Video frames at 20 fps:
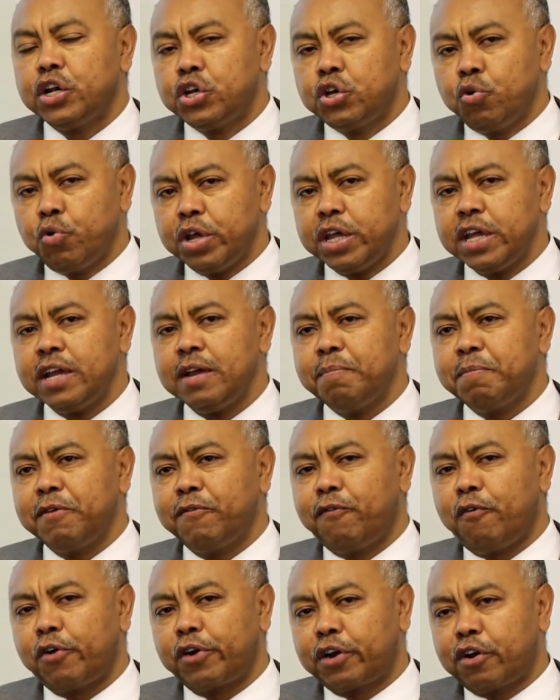doing
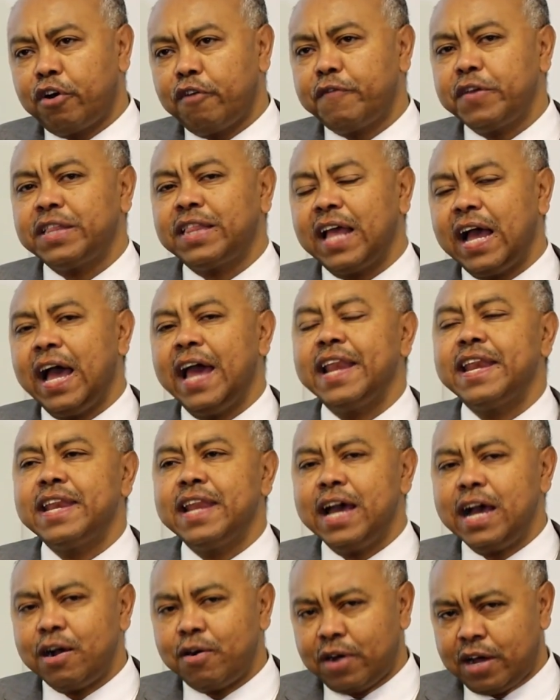before COVID and
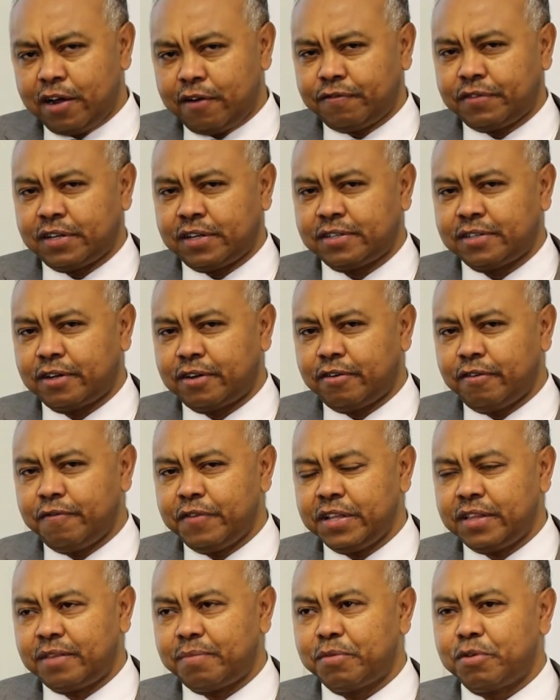now after the
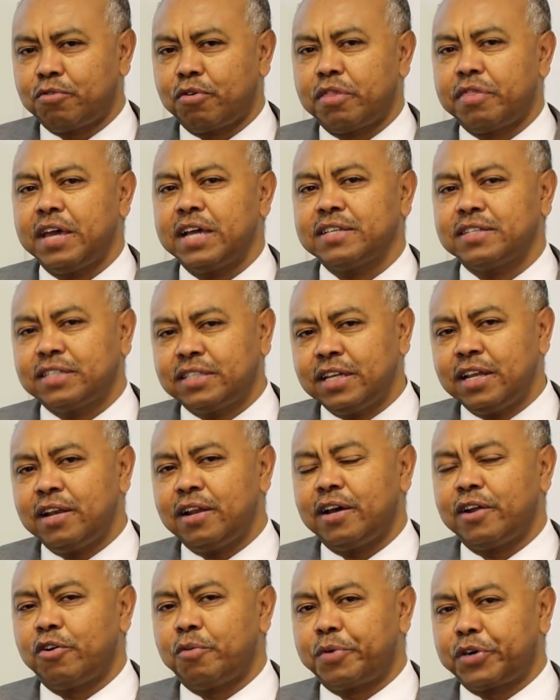COVID, because there is
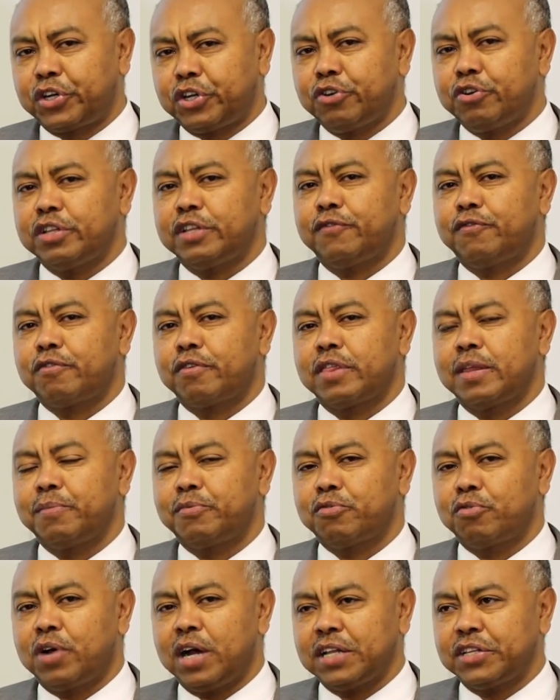still an opportunity for them
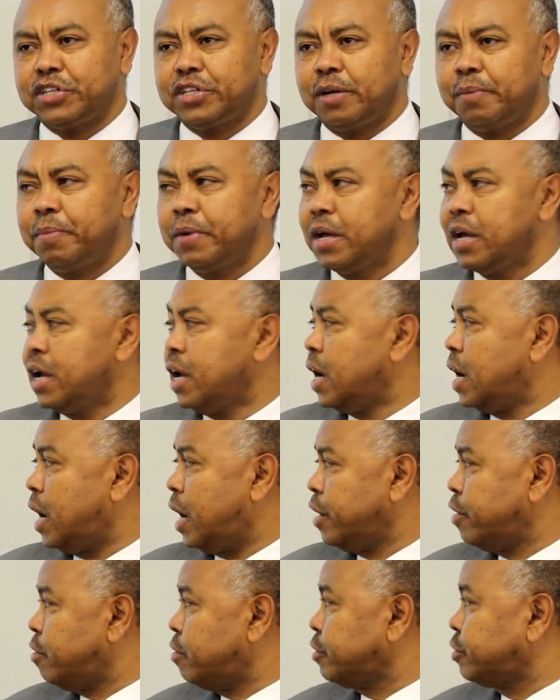to catch up.
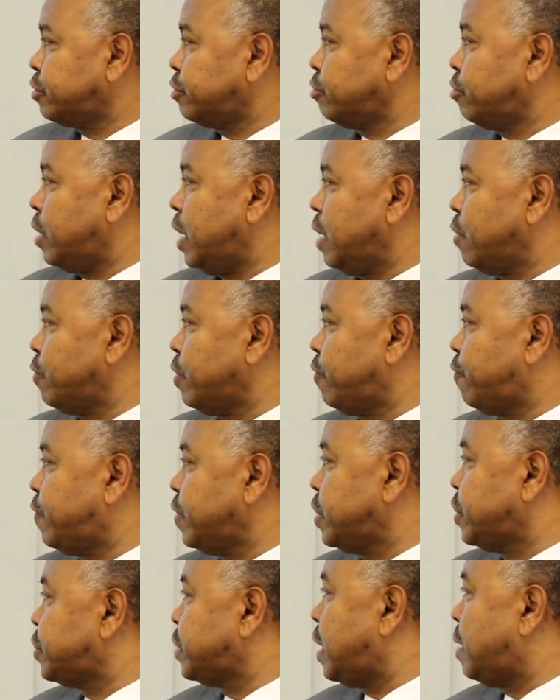And also I will
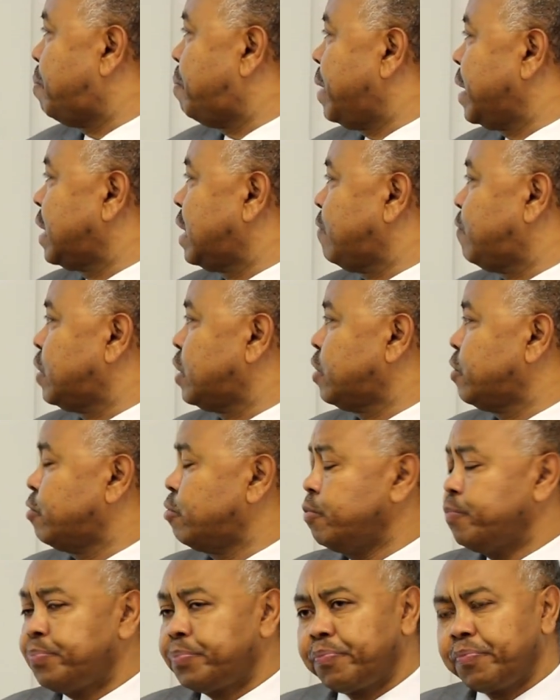finish up by giving
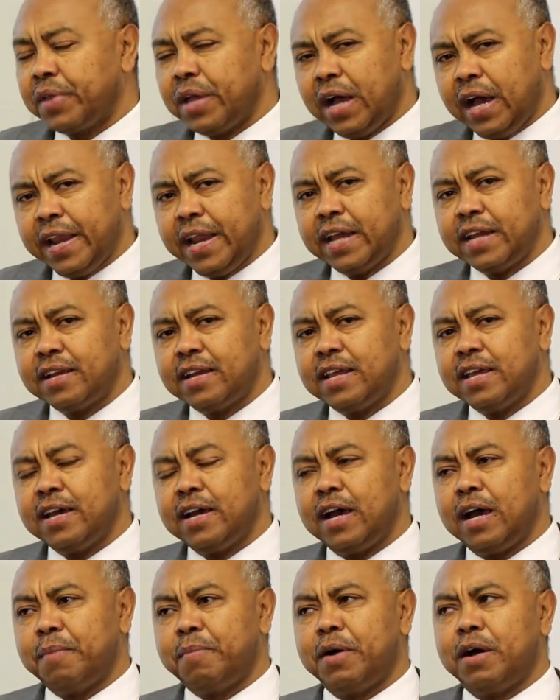you an
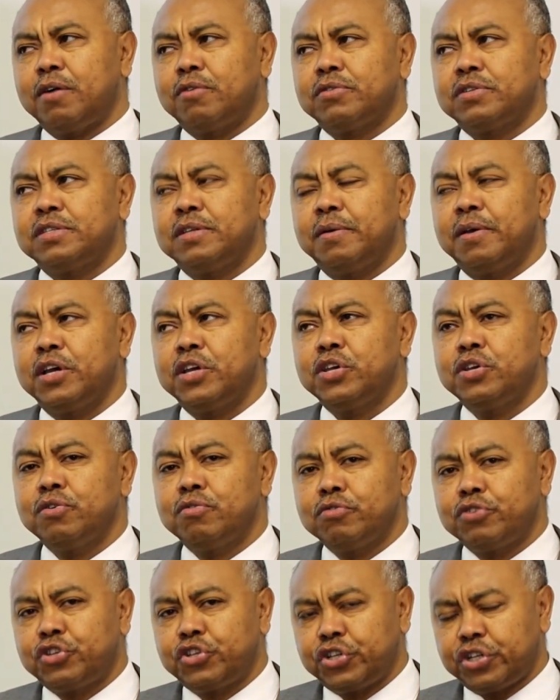idea about the
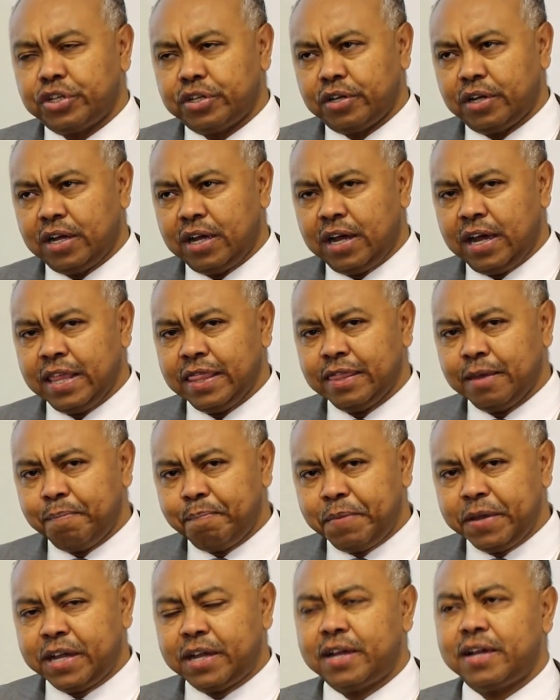huge and the
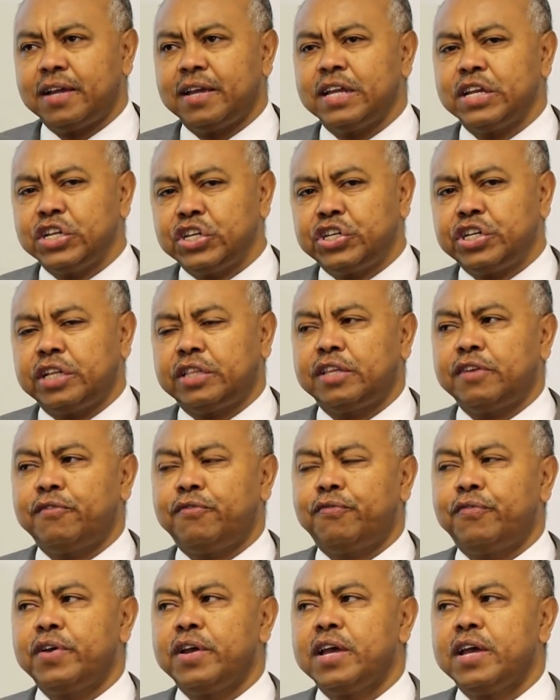big initiative